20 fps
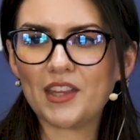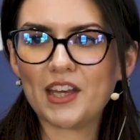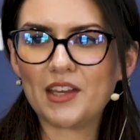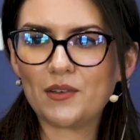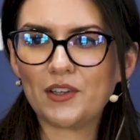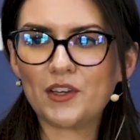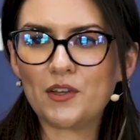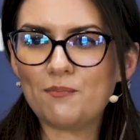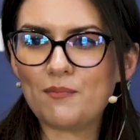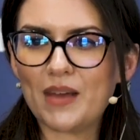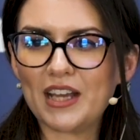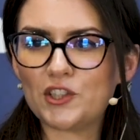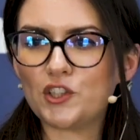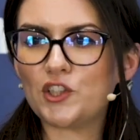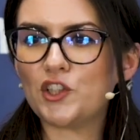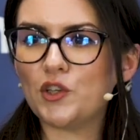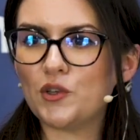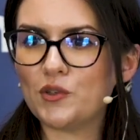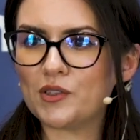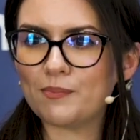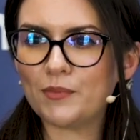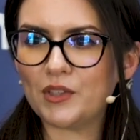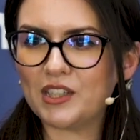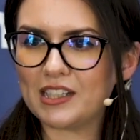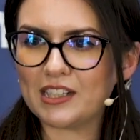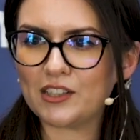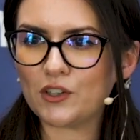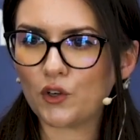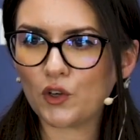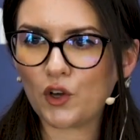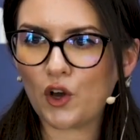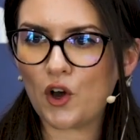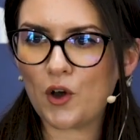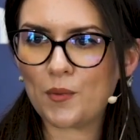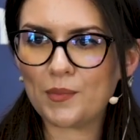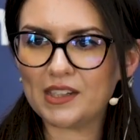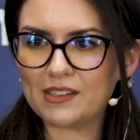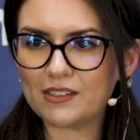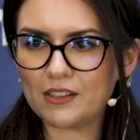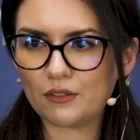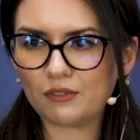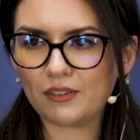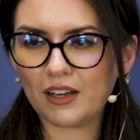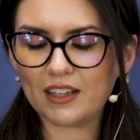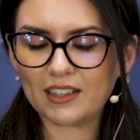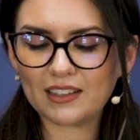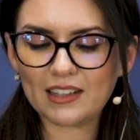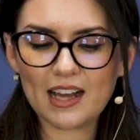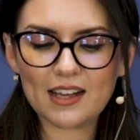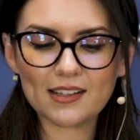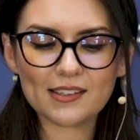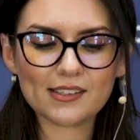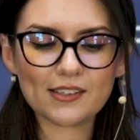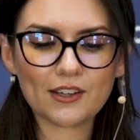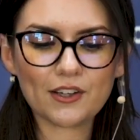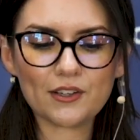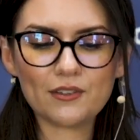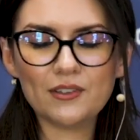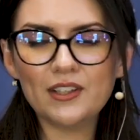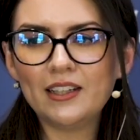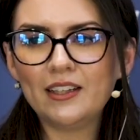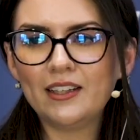they can best use monday.com and stuff like that. So